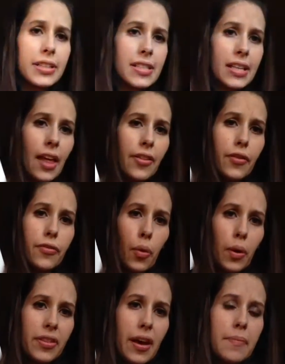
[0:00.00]
together
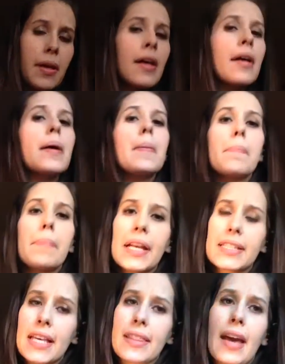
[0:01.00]
for them
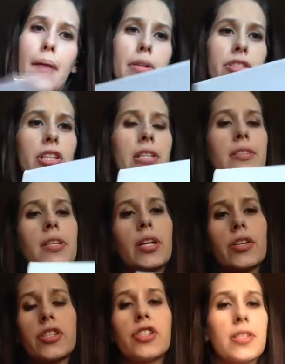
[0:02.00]
makes it that much
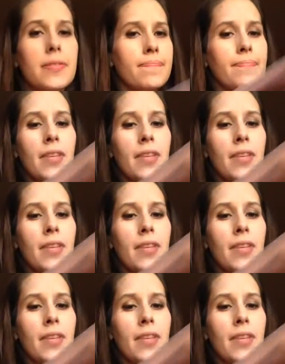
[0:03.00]
easier to just,